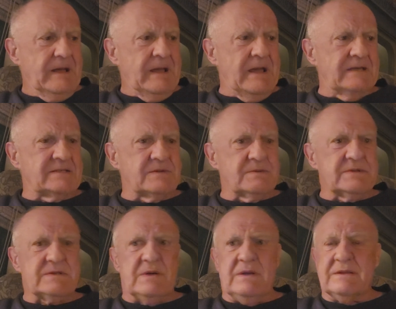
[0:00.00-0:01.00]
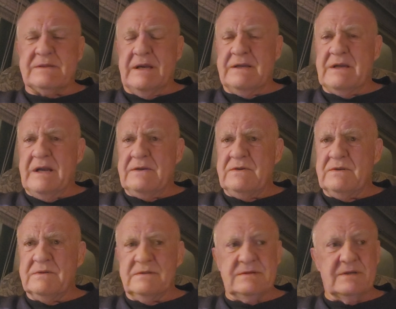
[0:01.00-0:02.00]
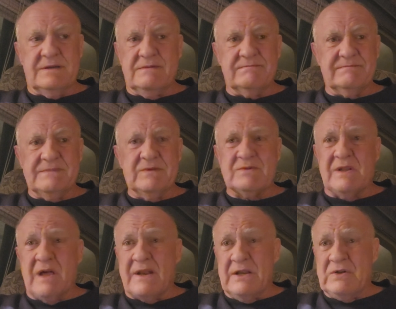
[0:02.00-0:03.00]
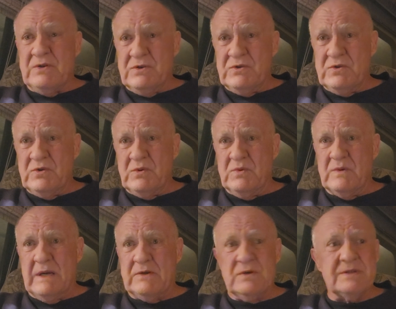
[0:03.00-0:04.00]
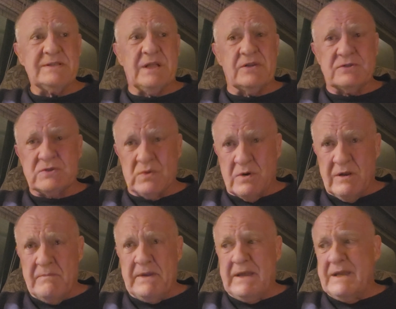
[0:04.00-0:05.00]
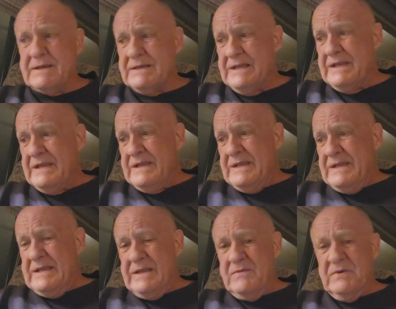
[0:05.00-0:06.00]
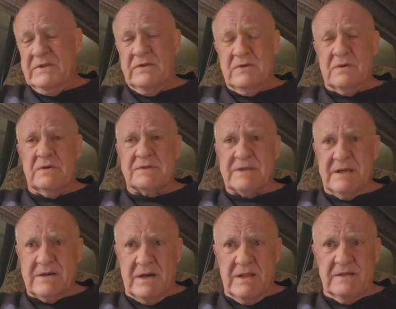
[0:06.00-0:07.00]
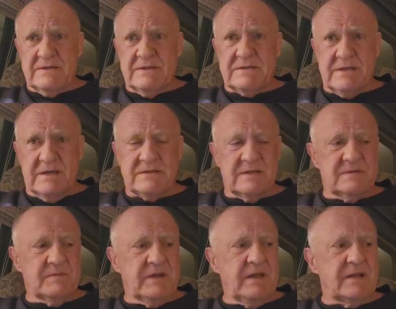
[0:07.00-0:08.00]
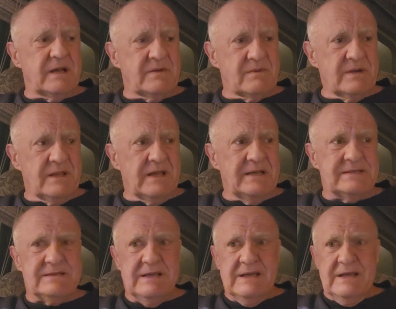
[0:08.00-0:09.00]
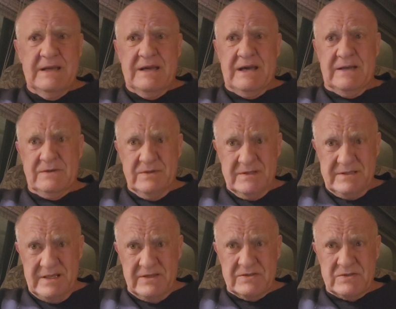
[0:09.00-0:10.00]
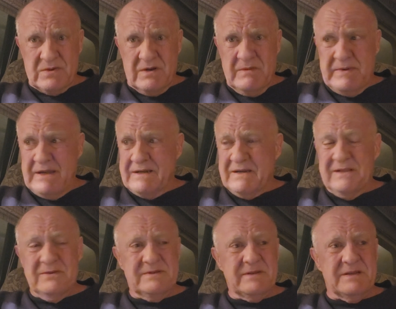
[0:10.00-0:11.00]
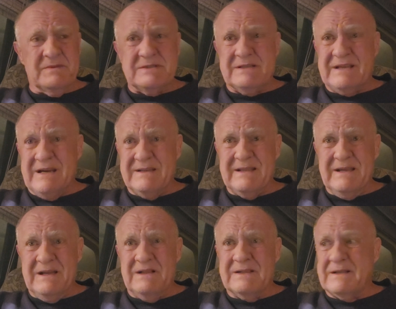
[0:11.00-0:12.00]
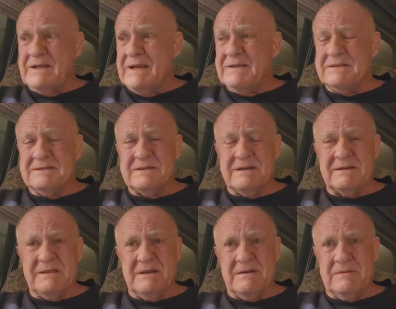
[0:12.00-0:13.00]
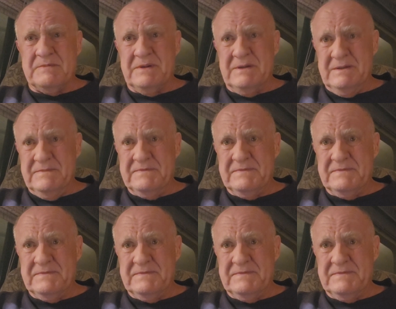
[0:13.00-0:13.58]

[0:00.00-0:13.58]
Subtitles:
as a result, I couldn't, there was a lot I couldn't do. I couldn't tell a story back. And when the neuropsychologist tested me and I realized I couldn't tell a story back, I looked at him and said, how the hell can I conduct therapy?